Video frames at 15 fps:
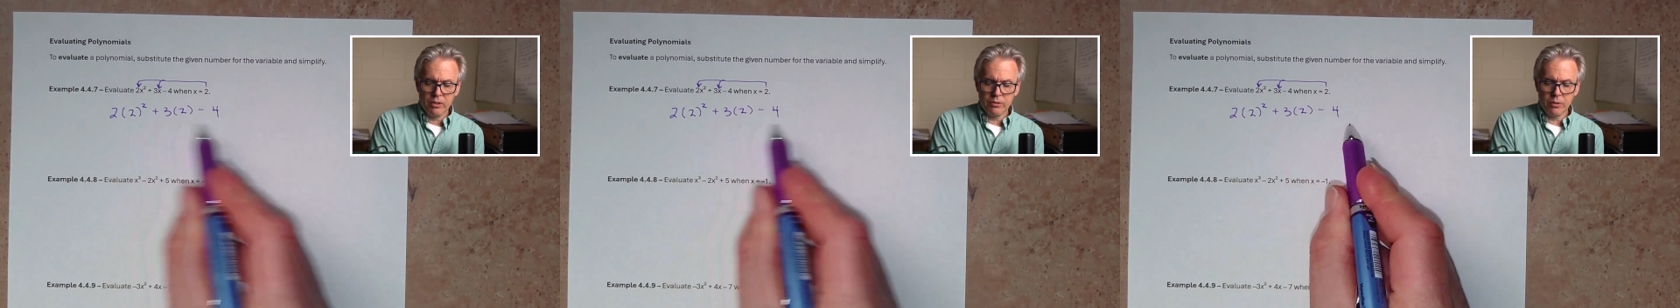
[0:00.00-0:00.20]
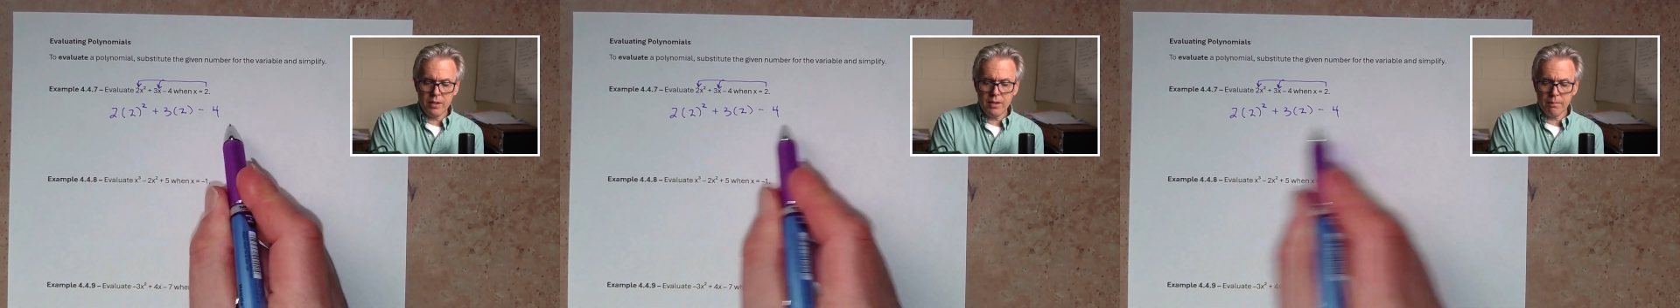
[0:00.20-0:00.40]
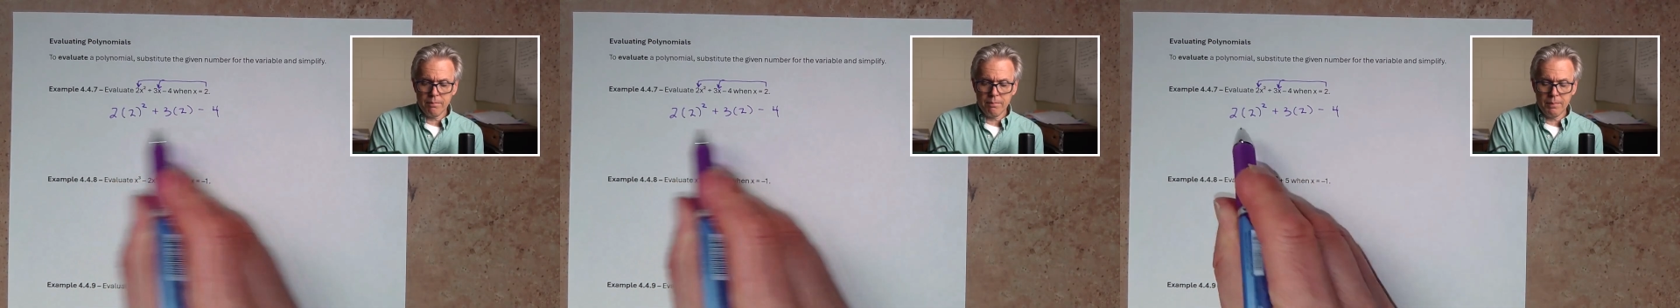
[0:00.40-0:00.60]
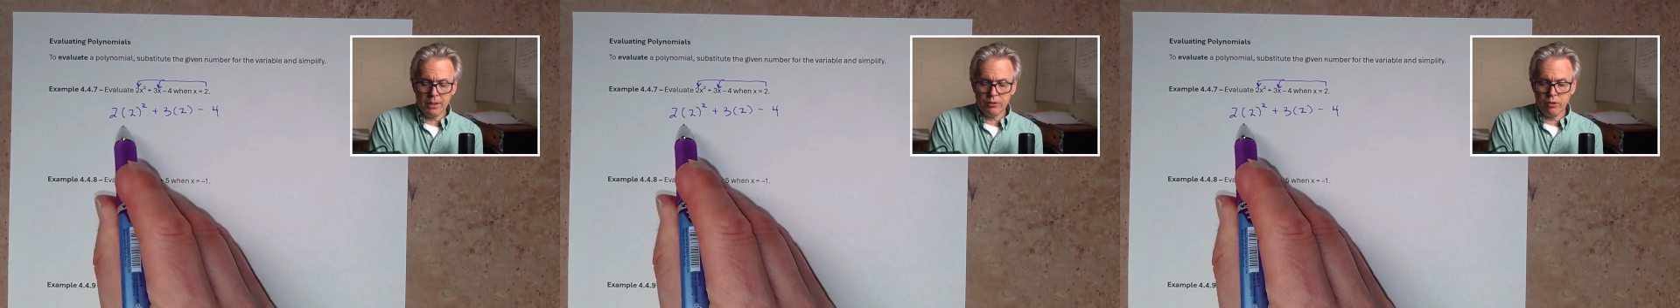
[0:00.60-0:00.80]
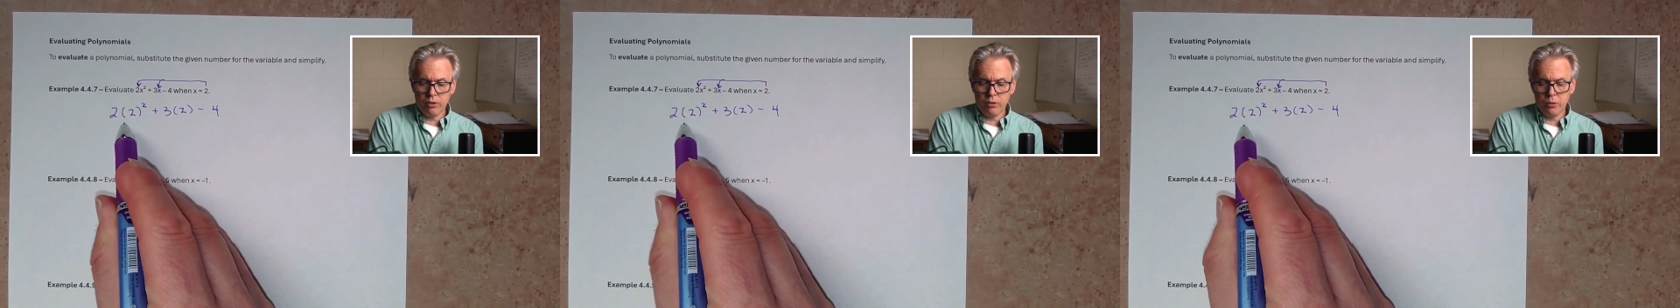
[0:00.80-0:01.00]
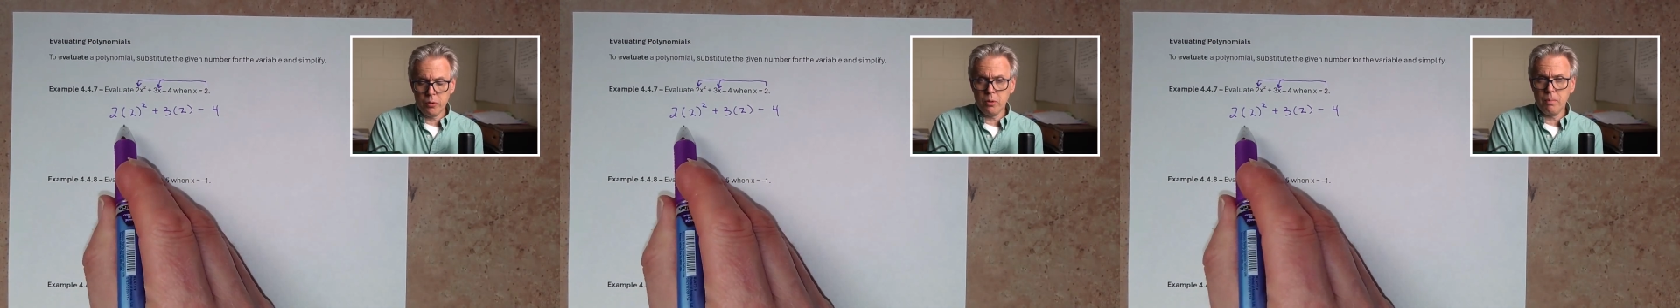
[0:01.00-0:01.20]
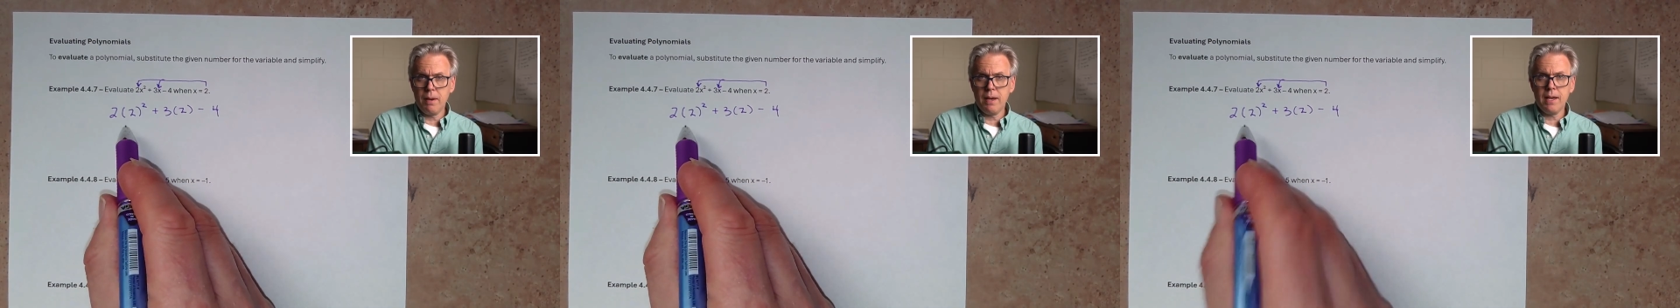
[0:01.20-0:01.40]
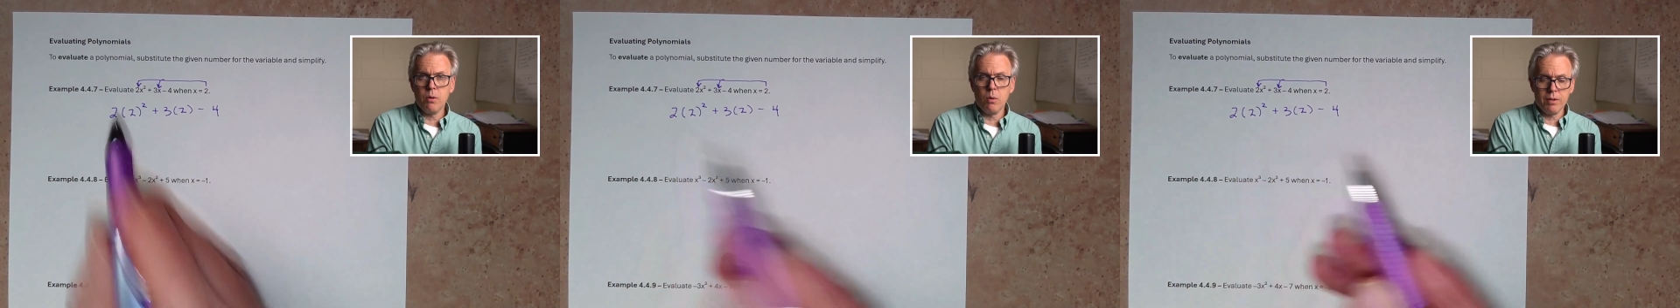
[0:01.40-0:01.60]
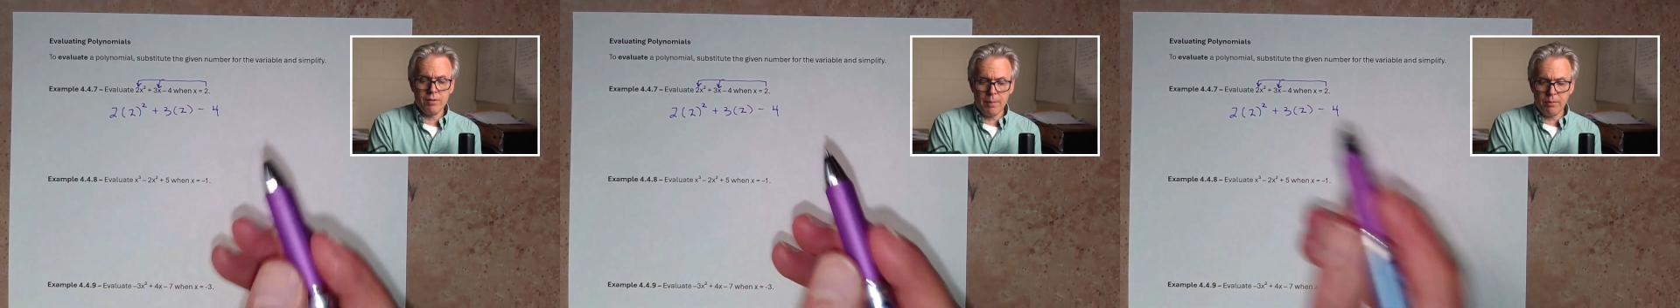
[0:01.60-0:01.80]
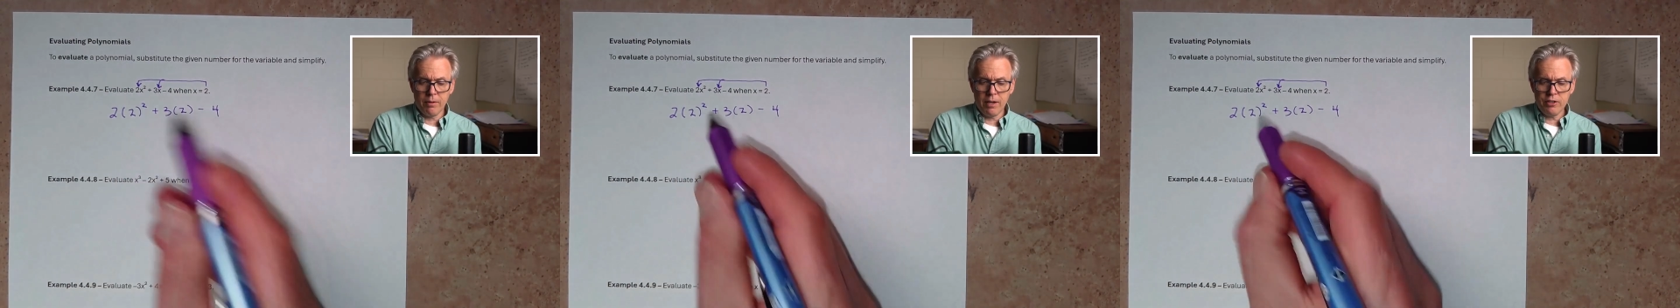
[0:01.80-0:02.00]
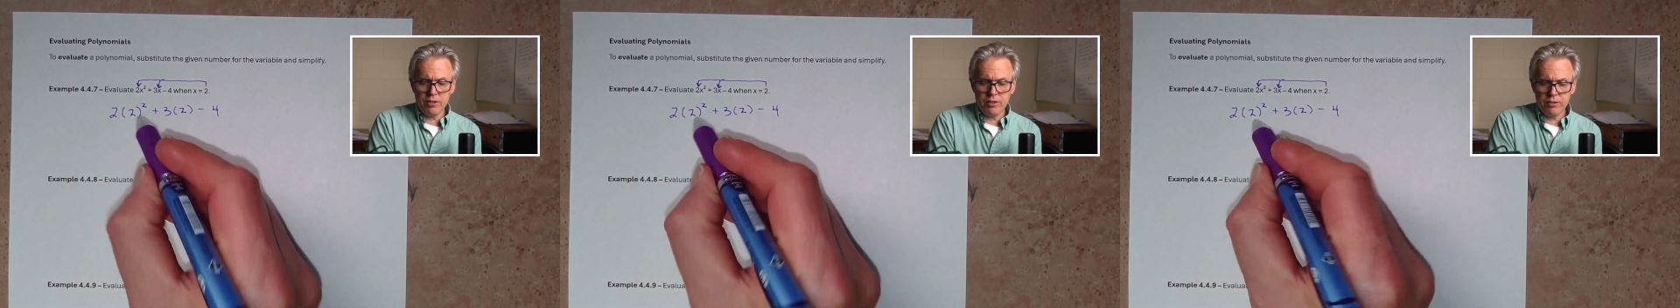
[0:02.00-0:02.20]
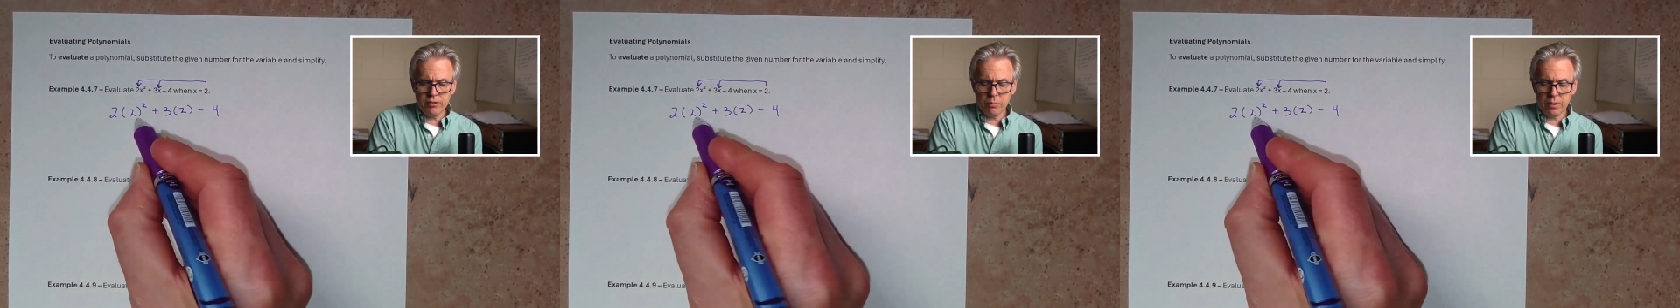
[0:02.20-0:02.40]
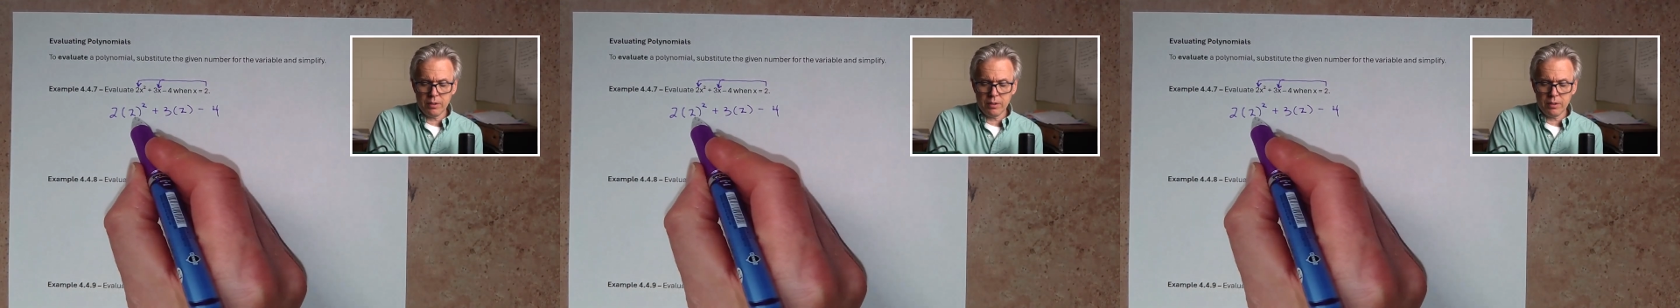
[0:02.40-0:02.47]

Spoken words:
So here, make sure you obey order of operations. So we're